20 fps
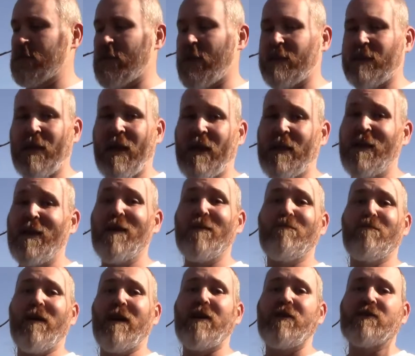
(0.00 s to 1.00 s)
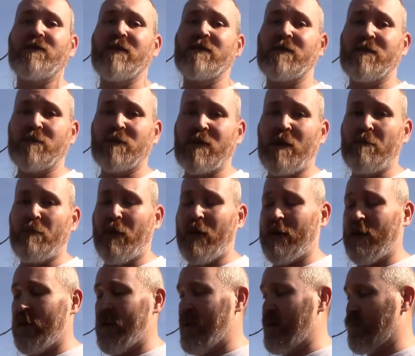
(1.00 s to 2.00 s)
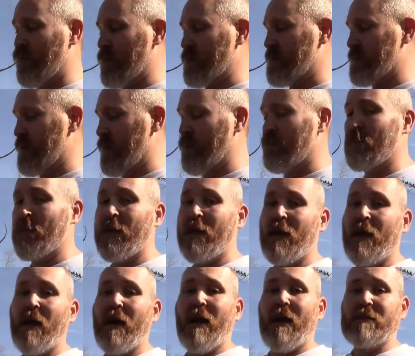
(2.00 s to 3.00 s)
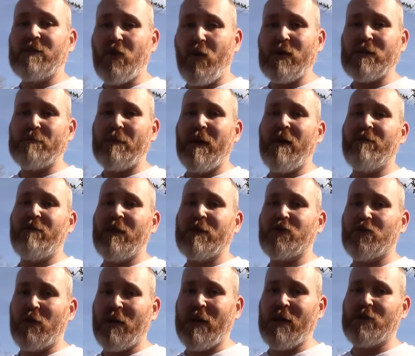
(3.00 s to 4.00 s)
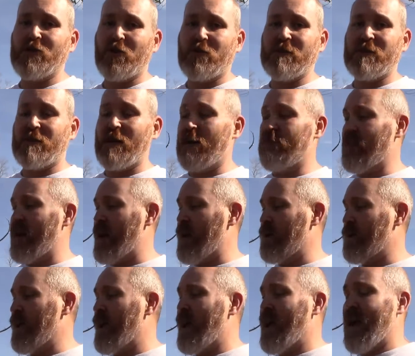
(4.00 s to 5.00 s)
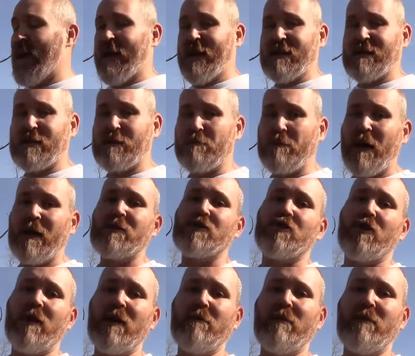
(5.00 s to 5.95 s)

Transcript: like that. Menu system's completely different, so it's always beneficial to get your stuff out, and especially